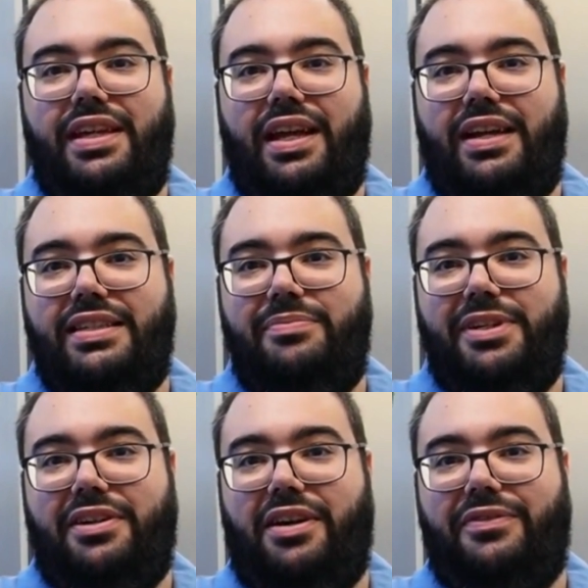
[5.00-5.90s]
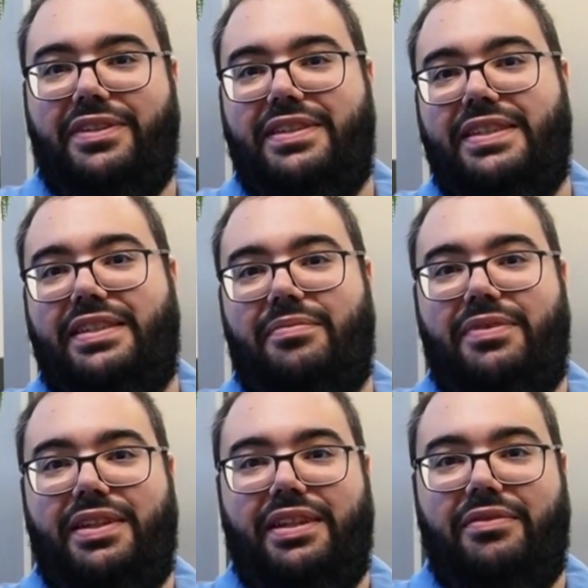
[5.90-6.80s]
ICP Conference is
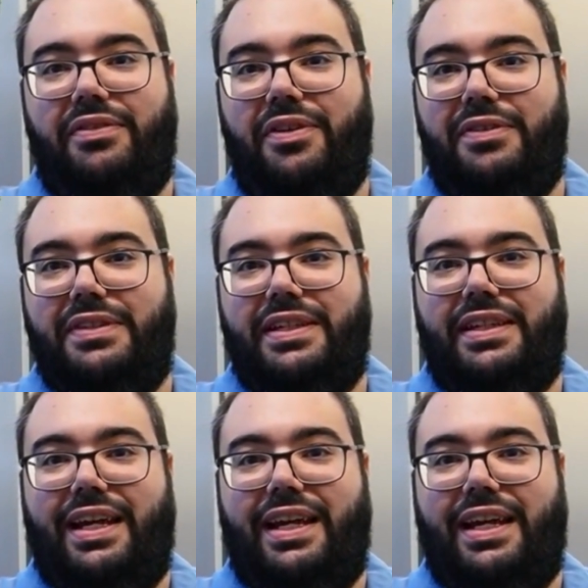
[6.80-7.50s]
something that we've hosted